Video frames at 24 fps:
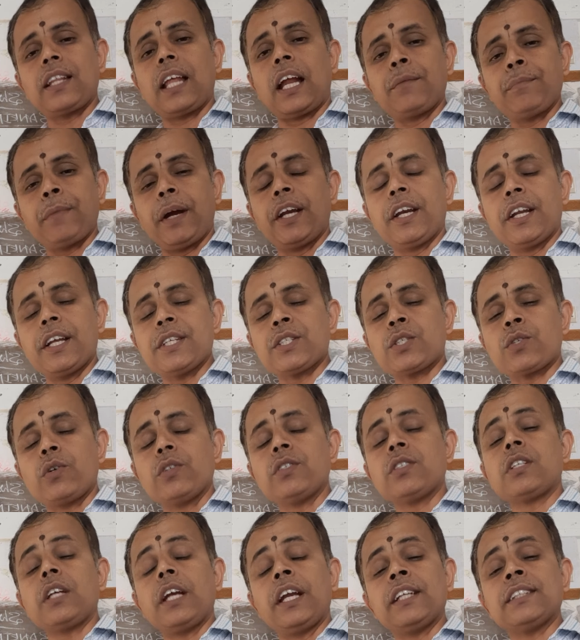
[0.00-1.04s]
that my dear
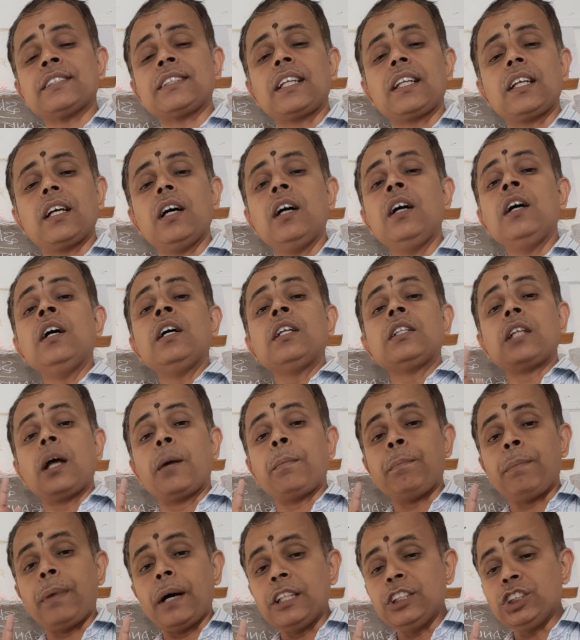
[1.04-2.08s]
students, it is the
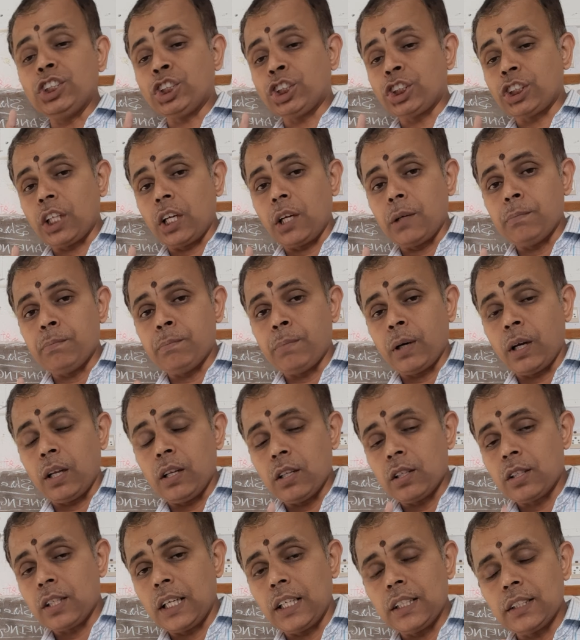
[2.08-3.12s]
punishable.
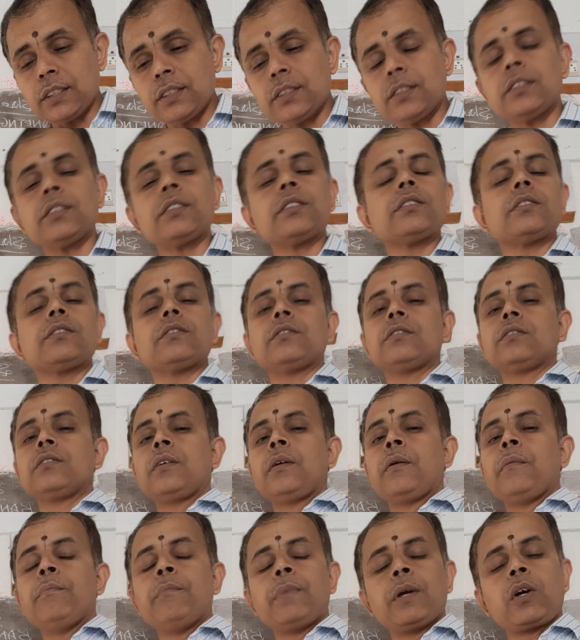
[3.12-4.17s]
That
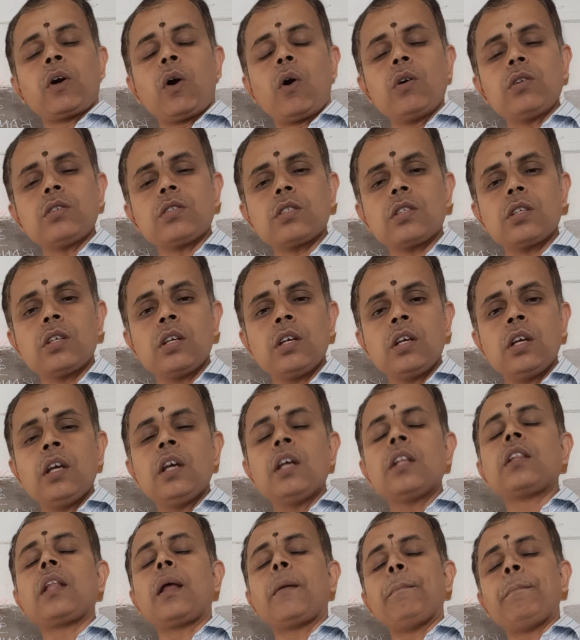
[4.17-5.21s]
because
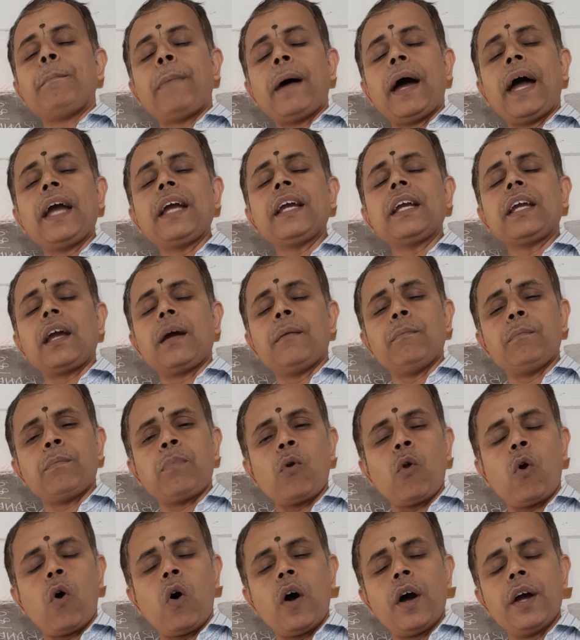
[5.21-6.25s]
the bank
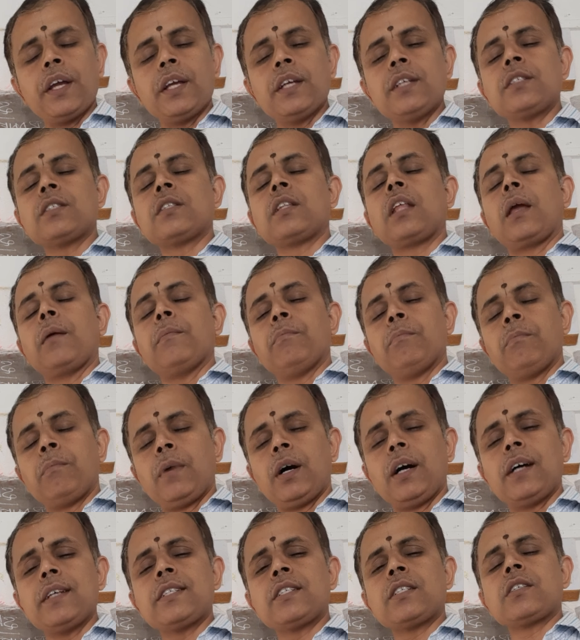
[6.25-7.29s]
employees, they
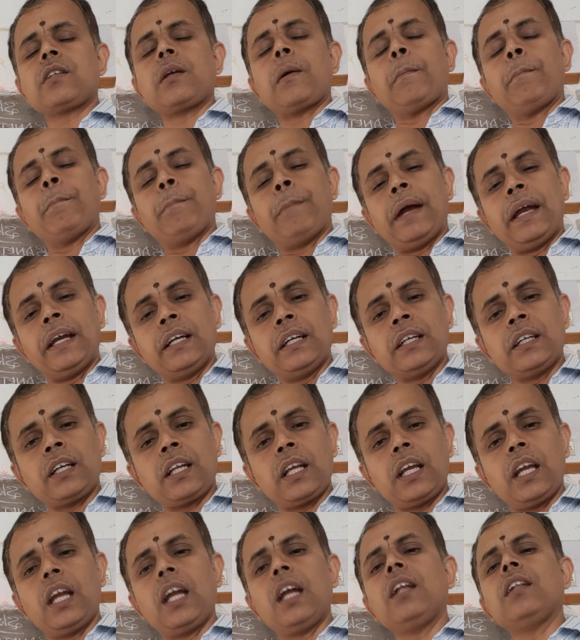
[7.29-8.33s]
must
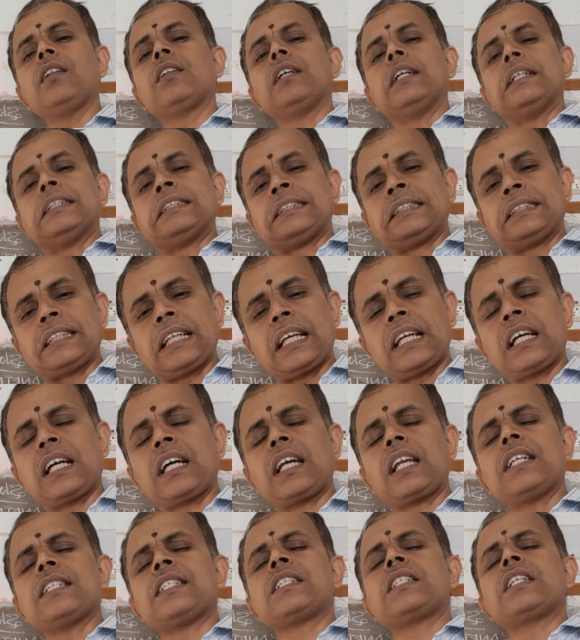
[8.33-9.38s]
maintain the
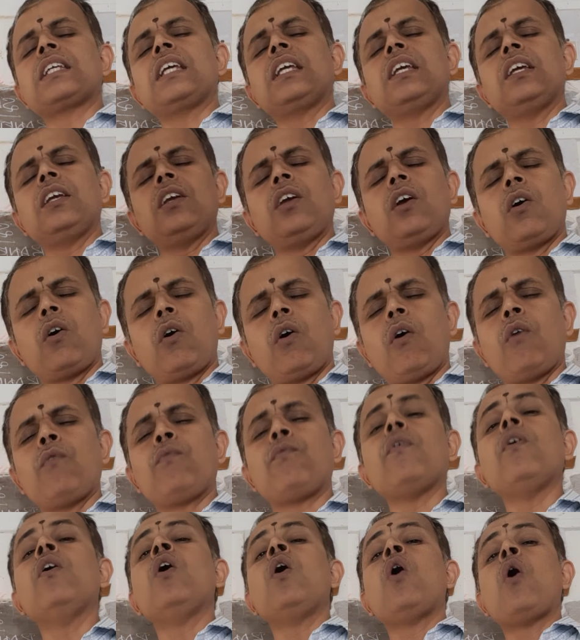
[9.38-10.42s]
secrecy
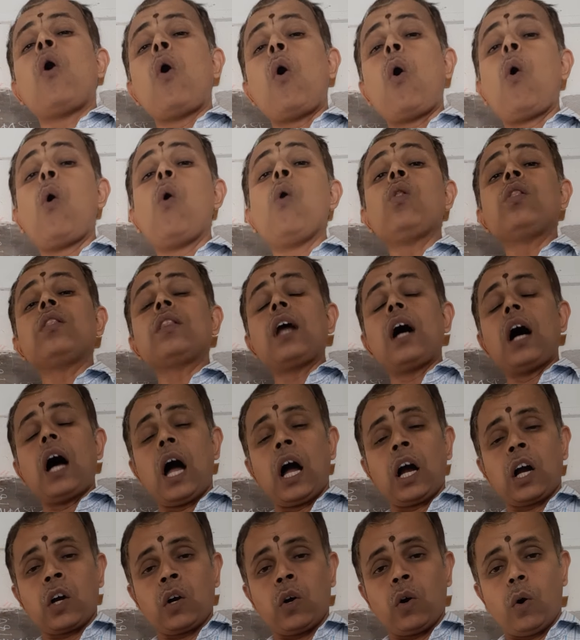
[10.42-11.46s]
of all the
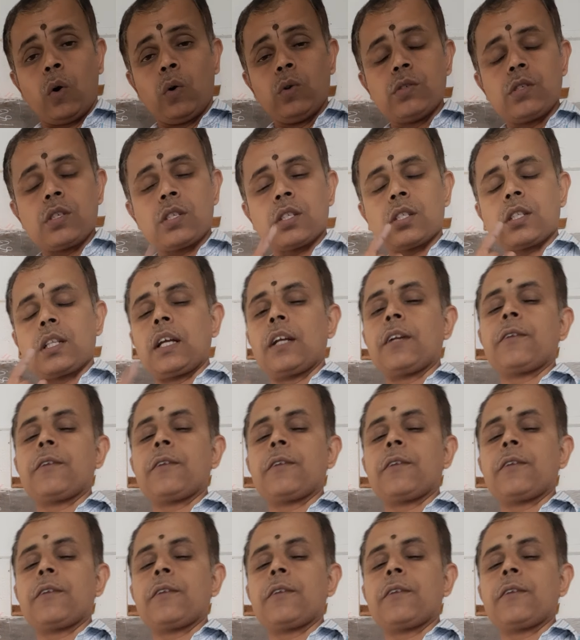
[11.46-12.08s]
accounts.